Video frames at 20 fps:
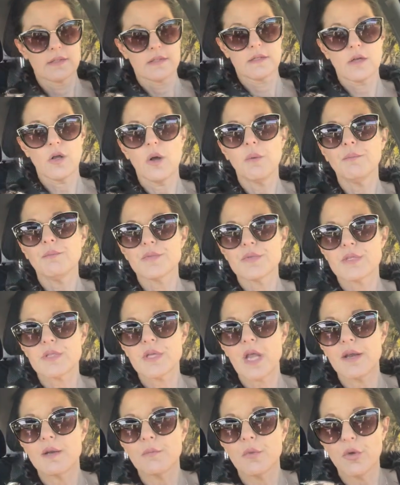Oh, it's
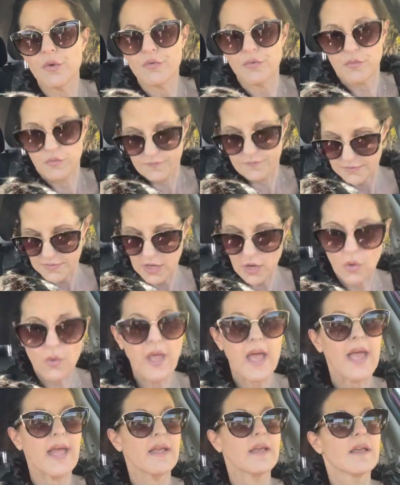time to move.
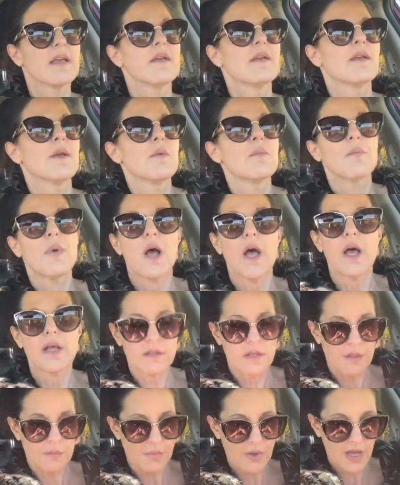Okay.
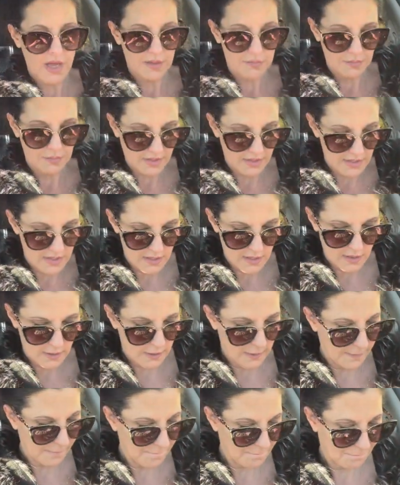Potluck Padma
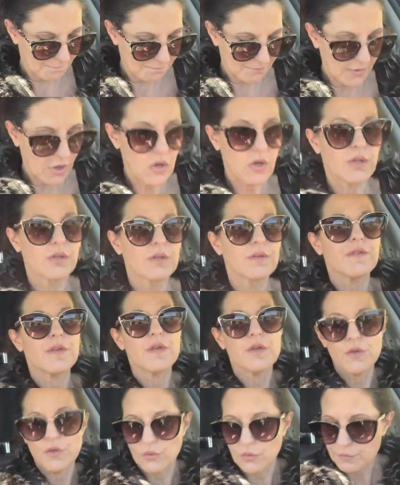here. All of
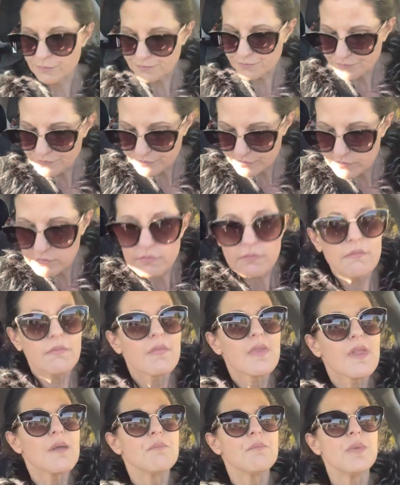you,
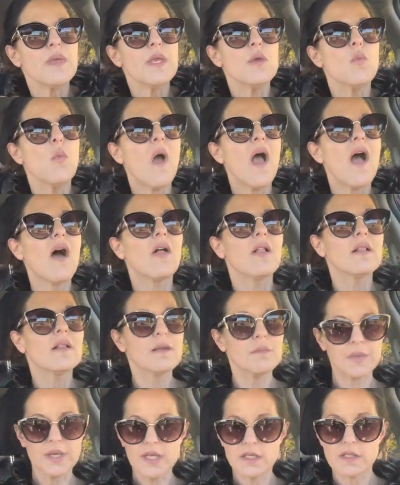be well,
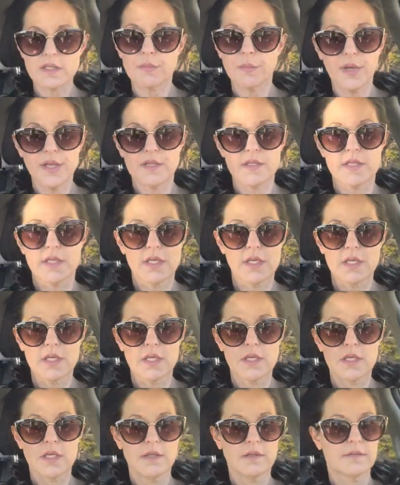be
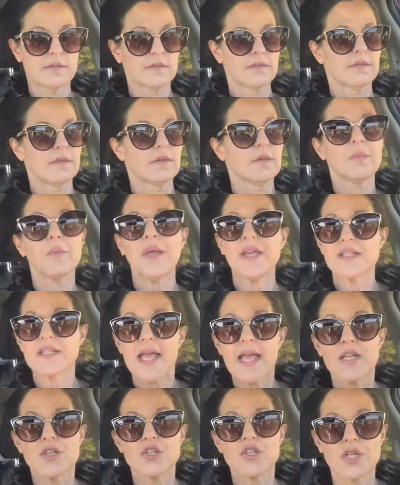spicy. Pay
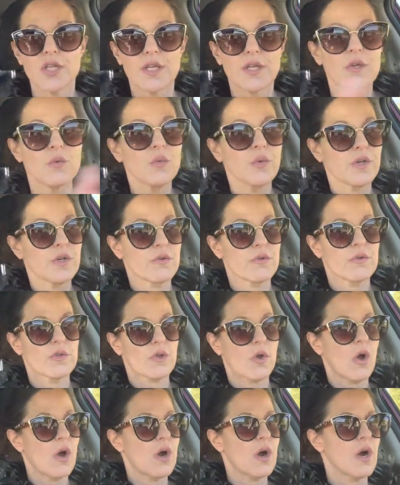attention when you're in the
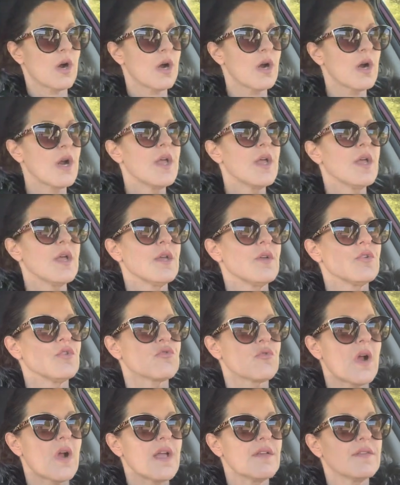car,
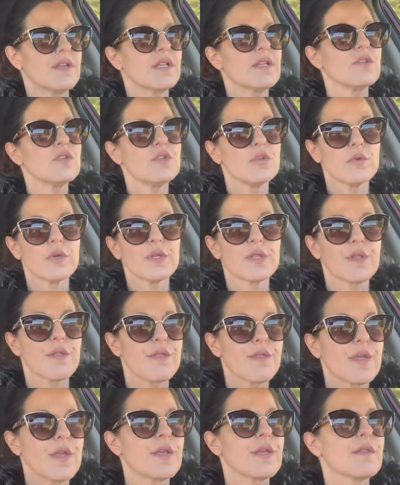driving, doing the
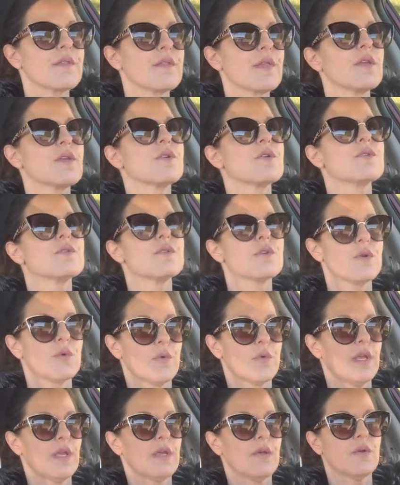thing that you're
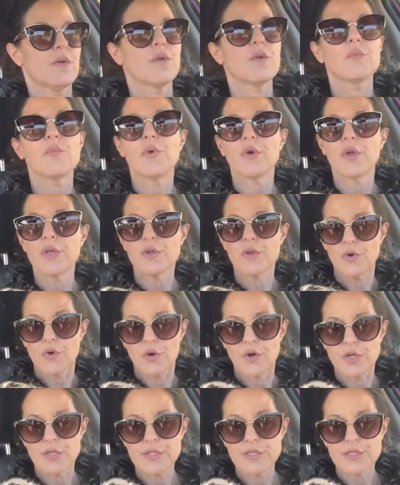doing. Put
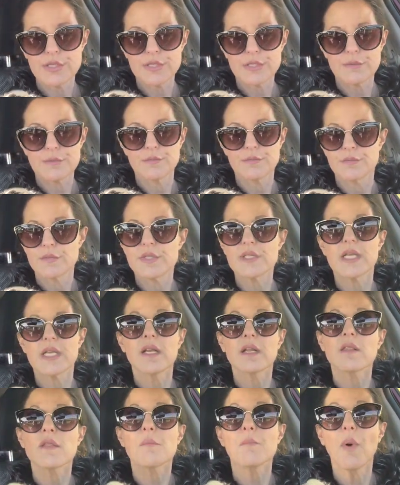your seat
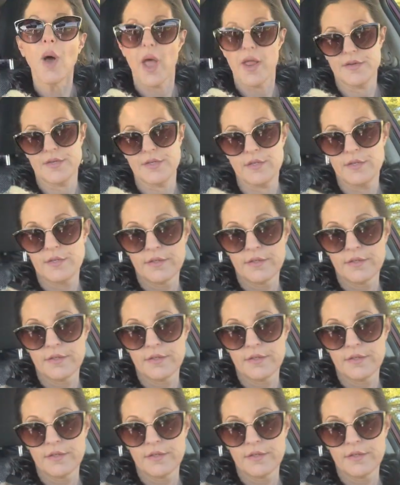in the butt,